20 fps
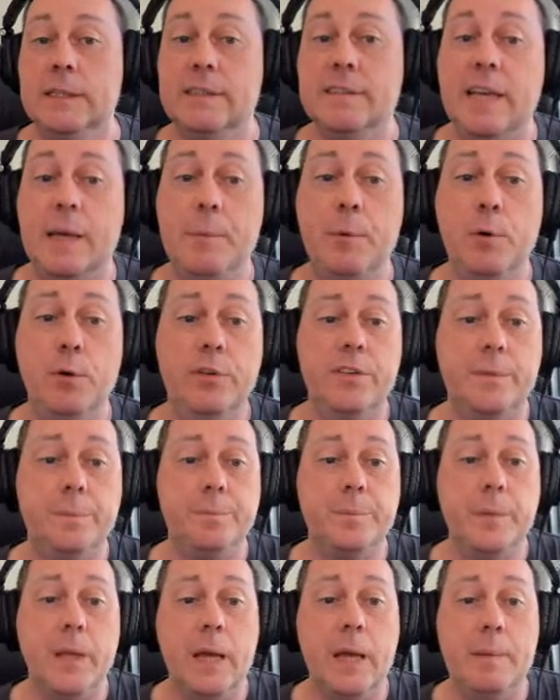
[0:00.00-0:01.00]

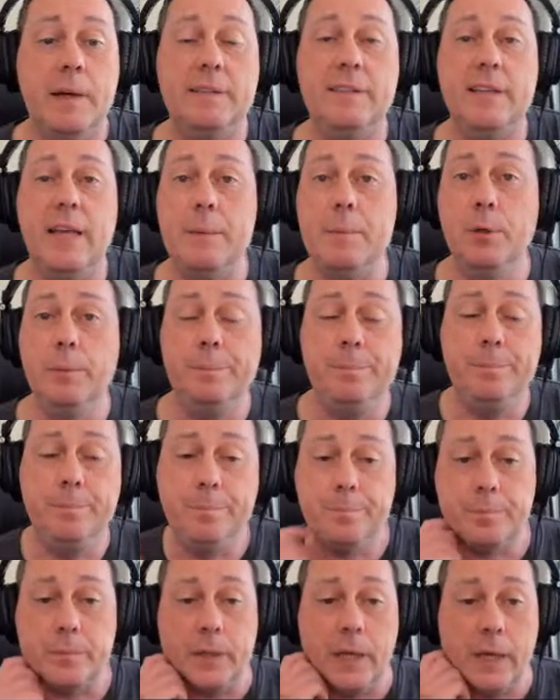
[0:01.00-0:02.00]
Tables. A table
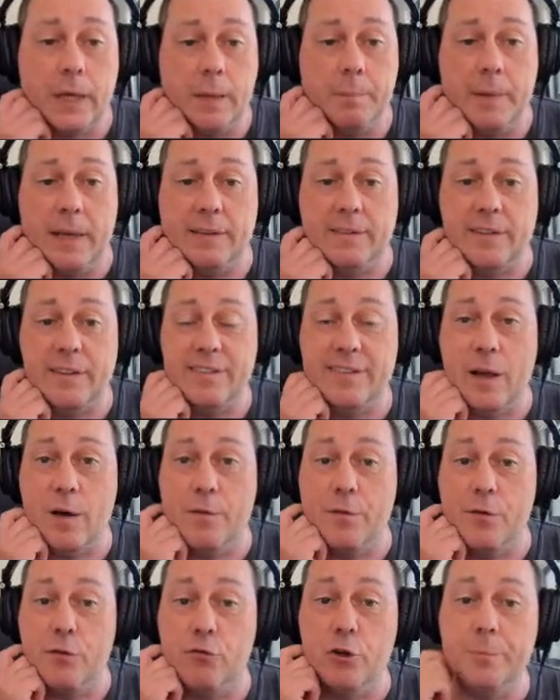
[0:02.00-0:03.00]
is a set
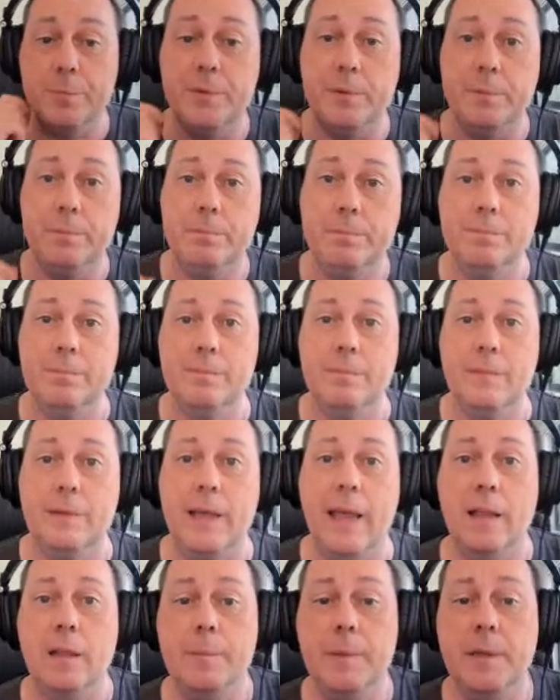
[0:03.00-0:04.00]
of grouped
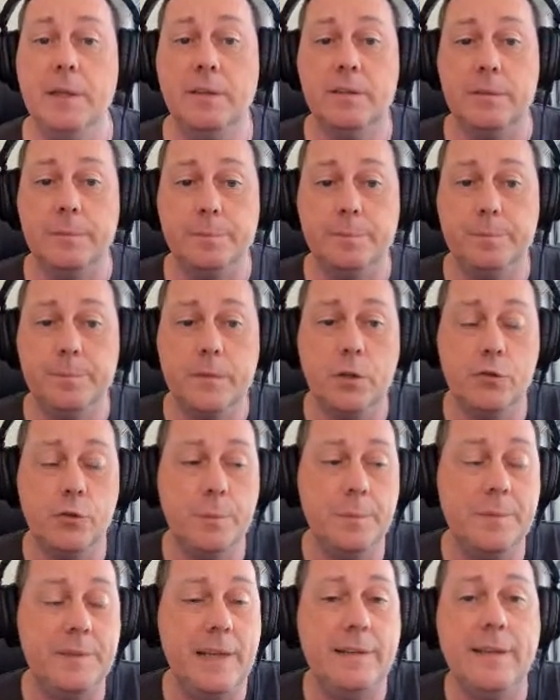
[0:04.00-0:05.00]
elements,
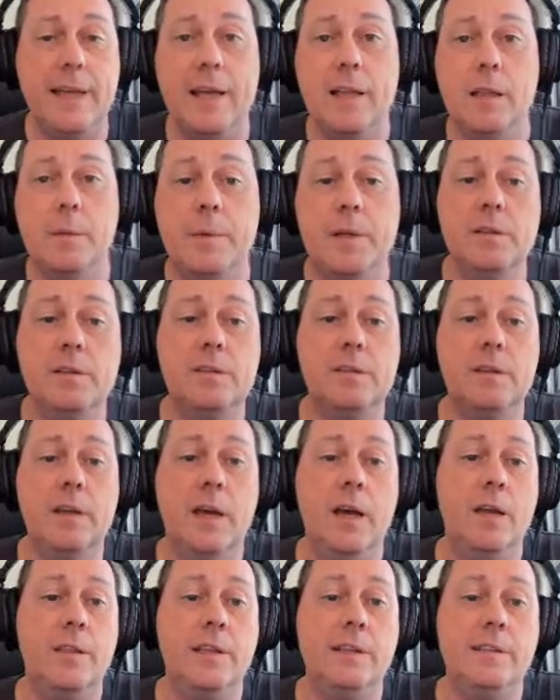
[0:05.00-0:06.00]
group data elements. A